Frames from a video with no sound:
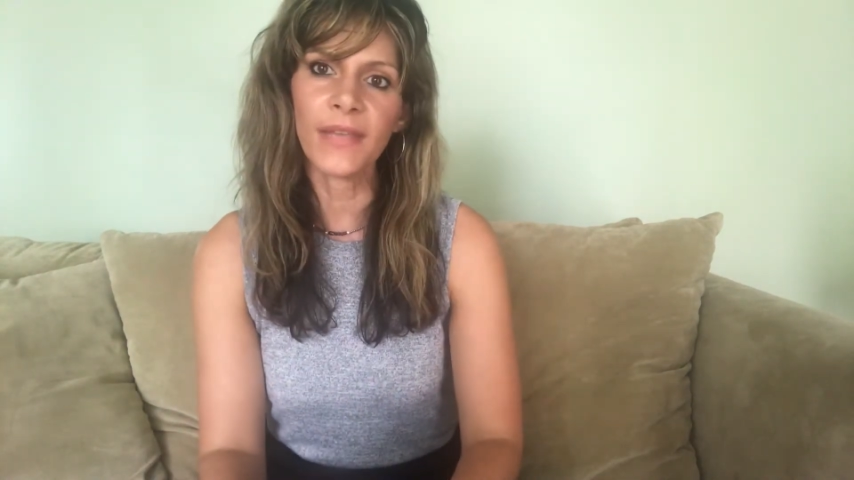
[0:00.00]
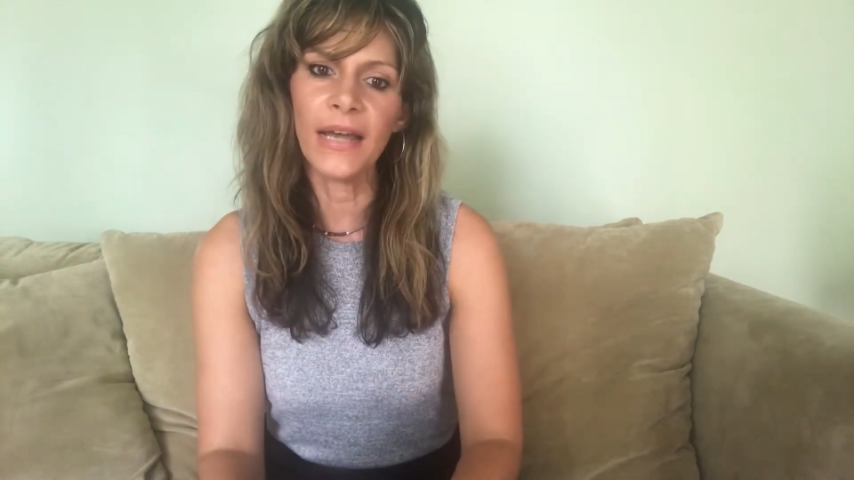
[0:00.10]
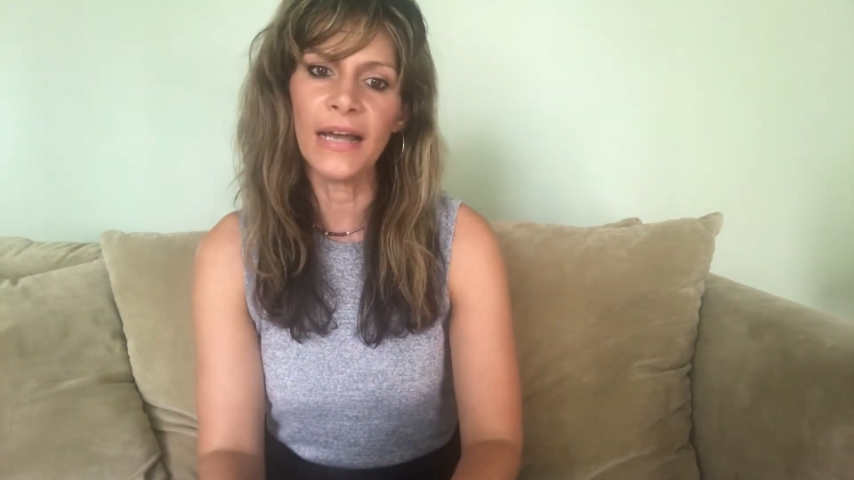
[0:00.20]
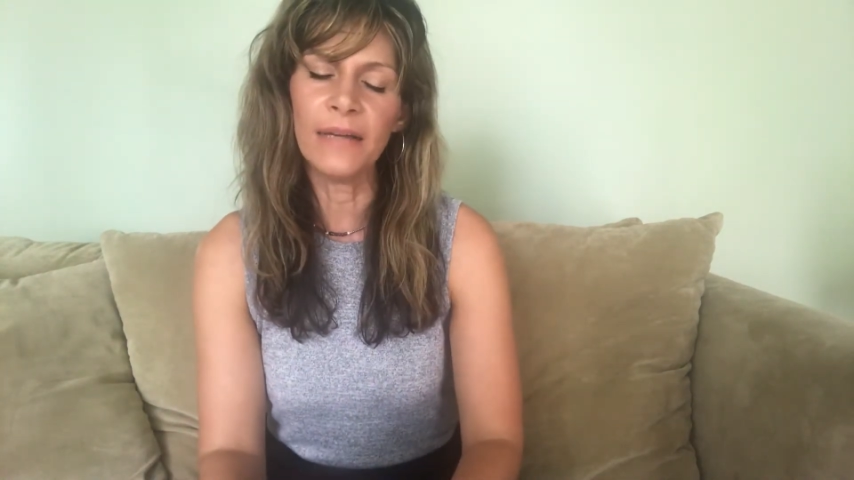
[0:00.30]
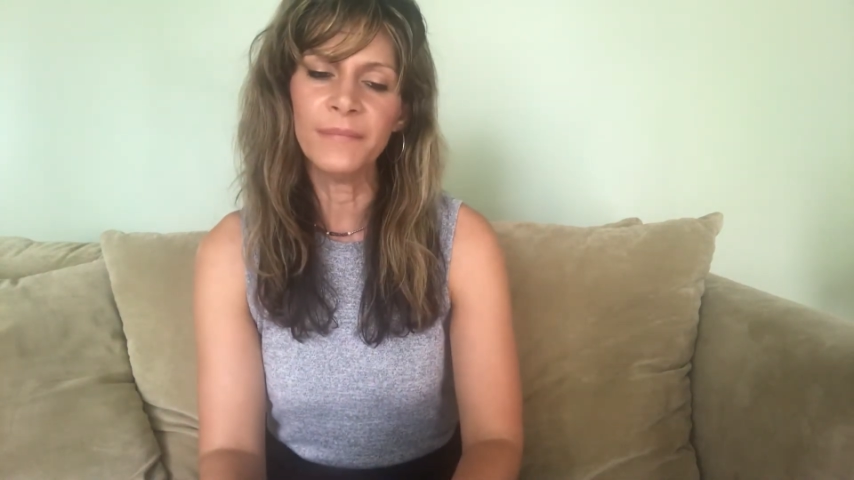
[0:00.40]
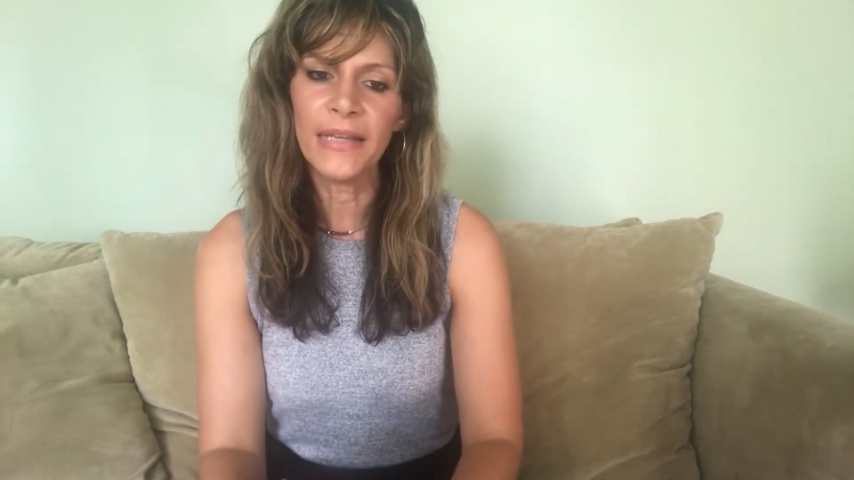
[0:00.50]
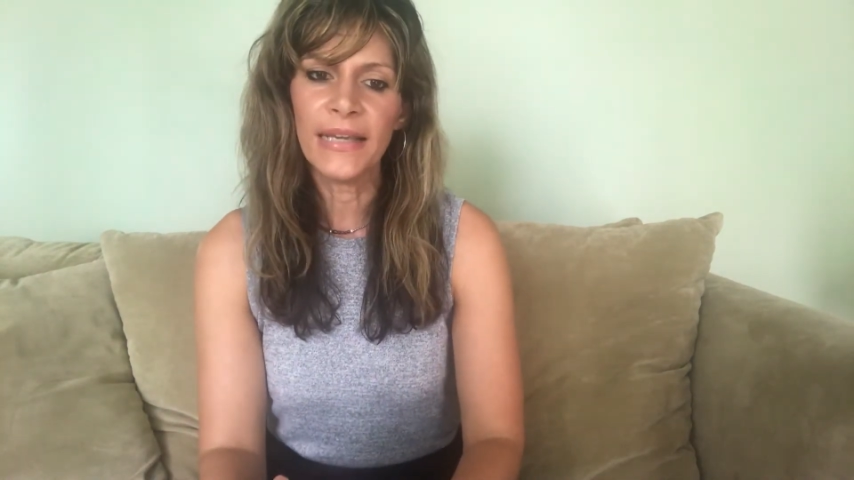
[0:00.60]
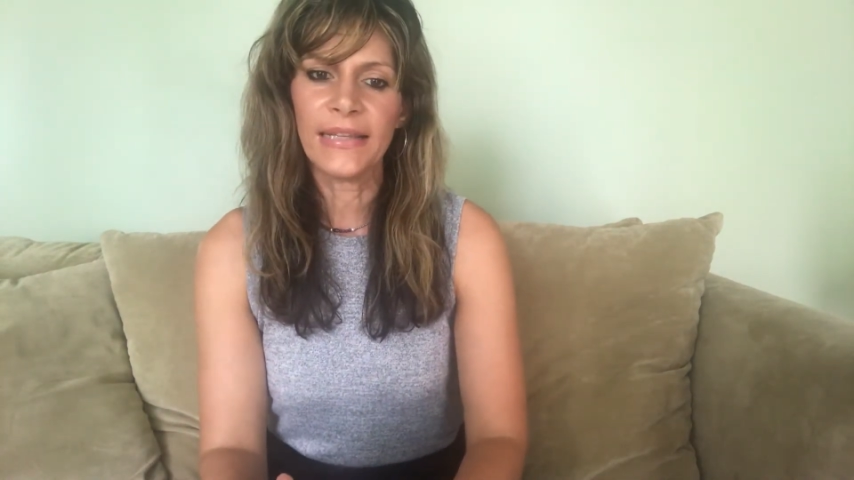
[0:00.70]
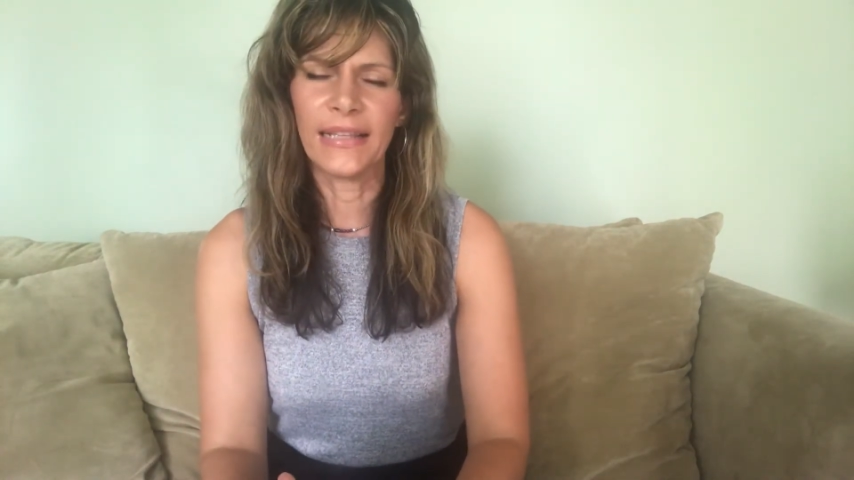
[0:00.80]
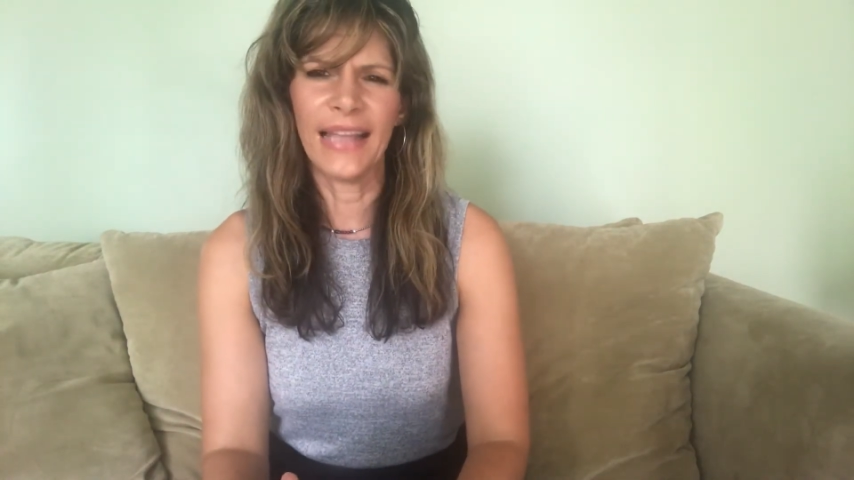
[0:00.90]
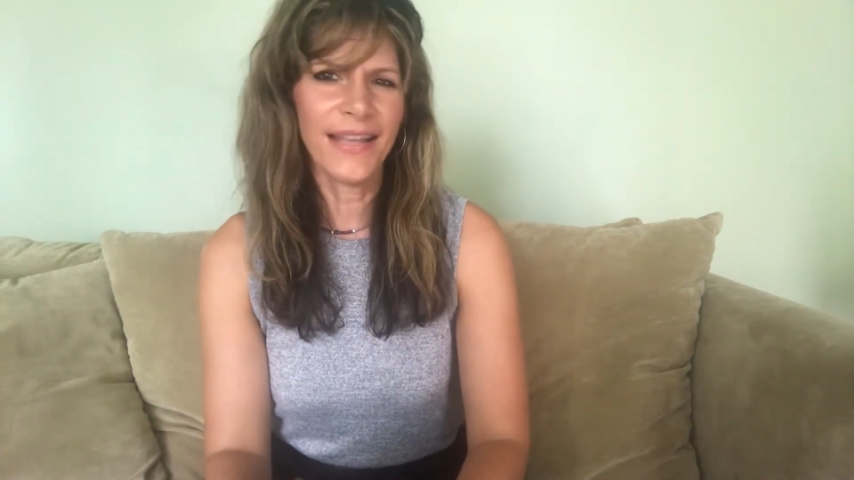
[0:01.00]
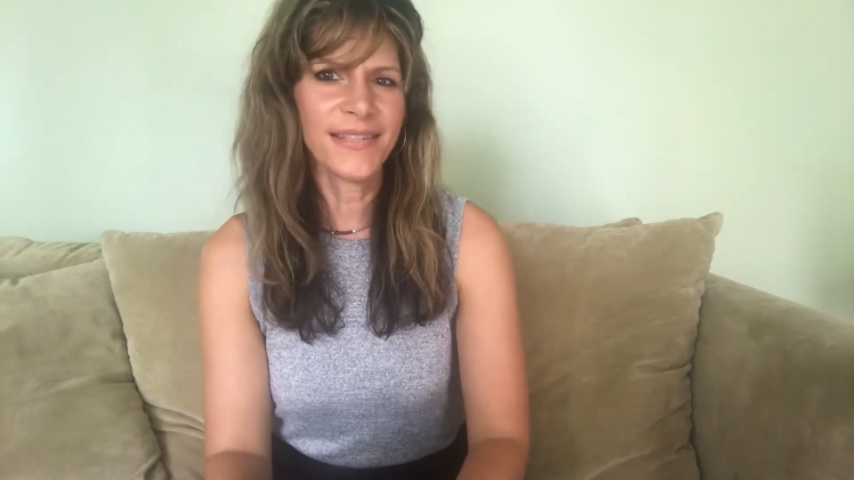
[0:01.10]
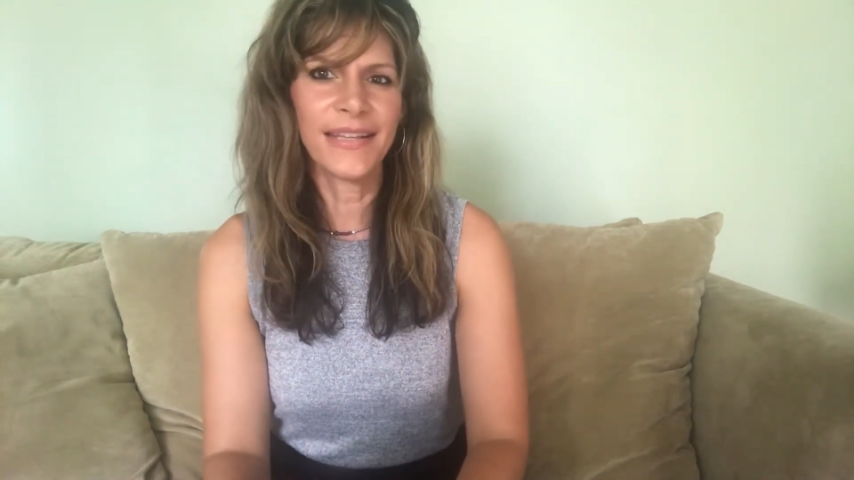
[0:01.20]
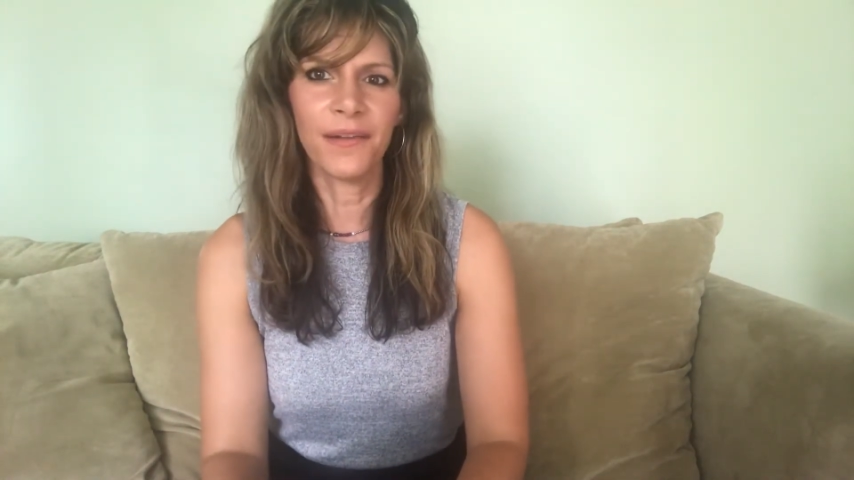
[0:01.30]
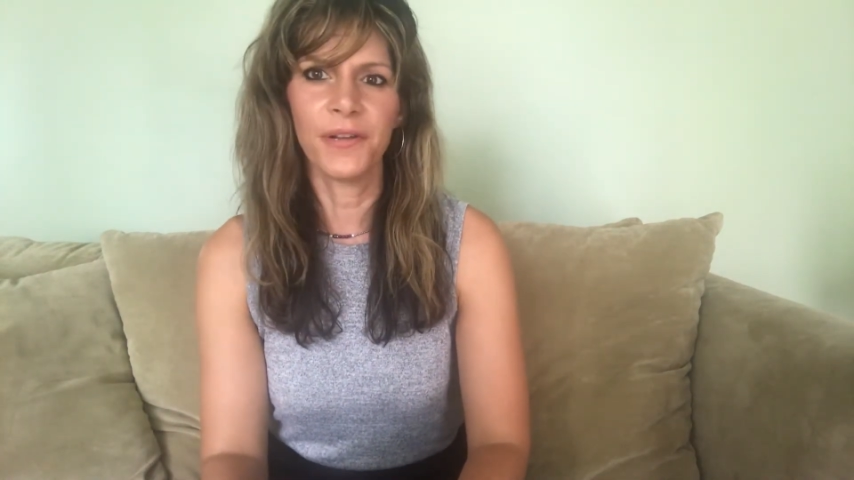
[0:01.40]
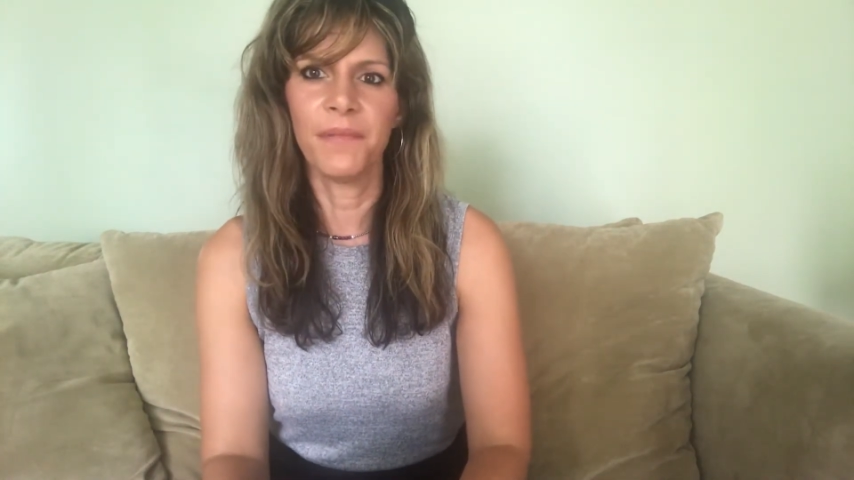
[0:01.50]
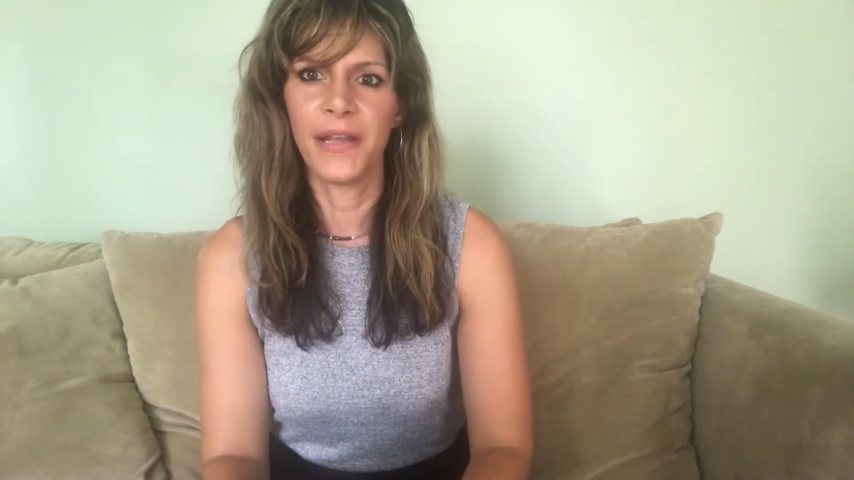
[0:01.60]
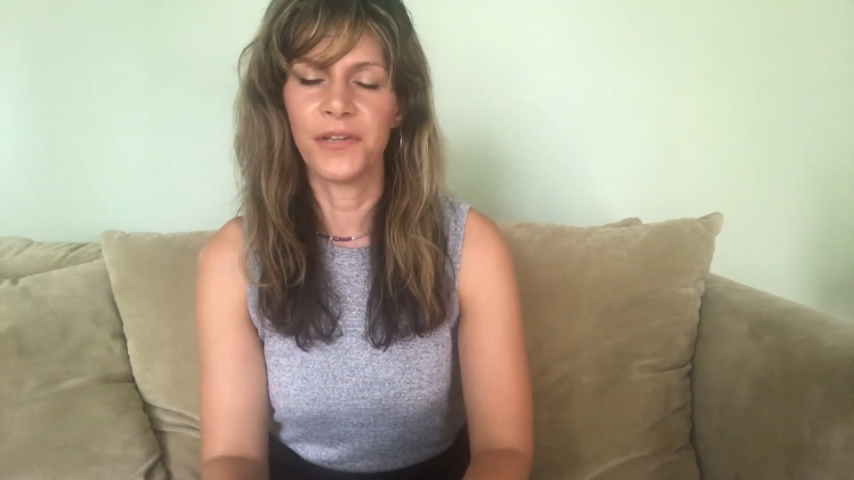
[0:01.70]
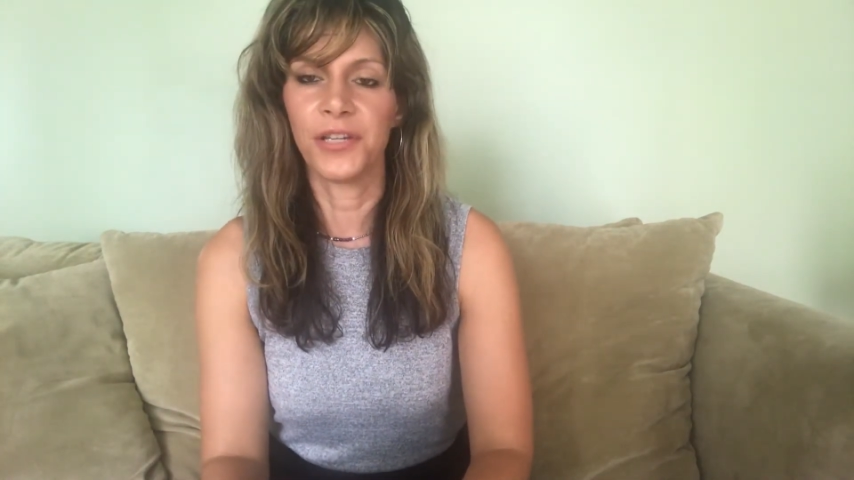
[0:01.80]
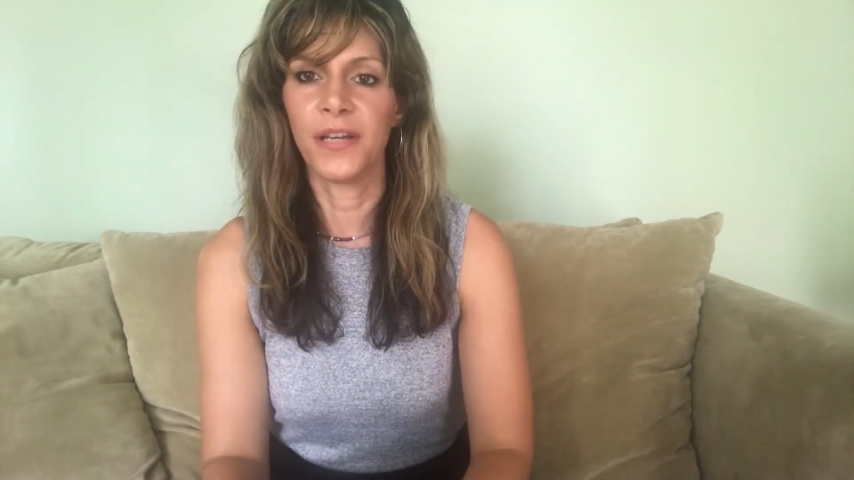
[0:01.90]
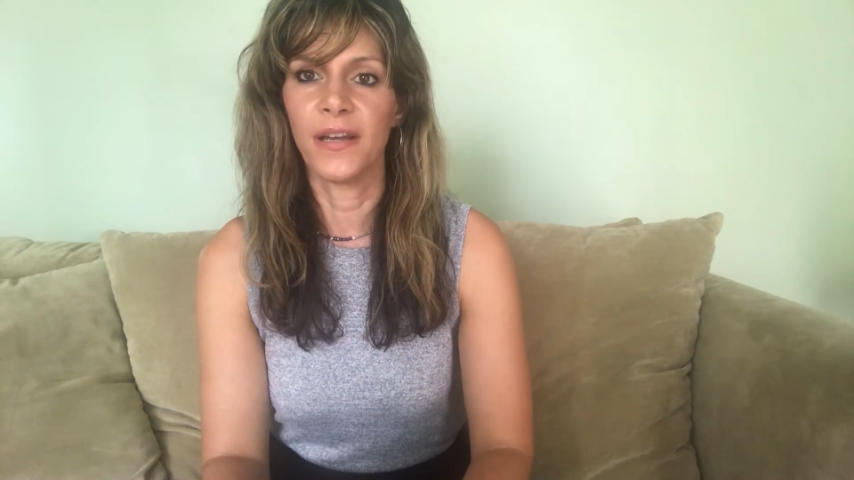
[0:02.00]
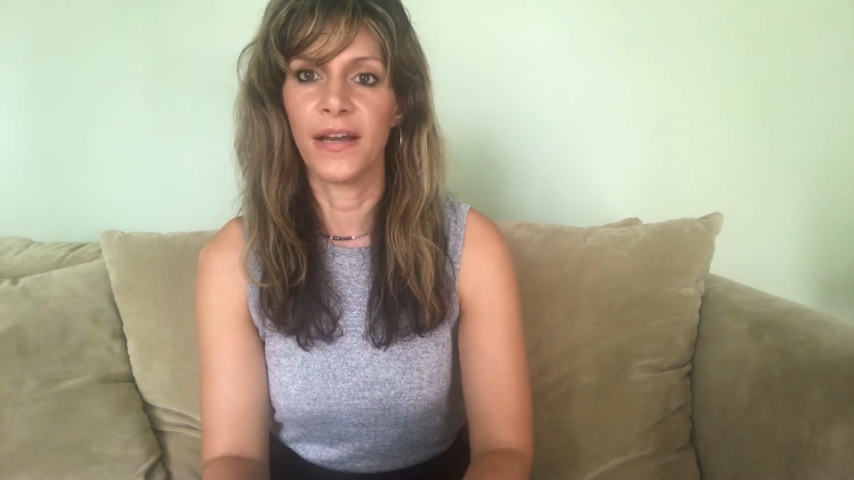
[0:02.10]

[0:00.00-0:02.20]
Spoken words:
The last thing I want to mention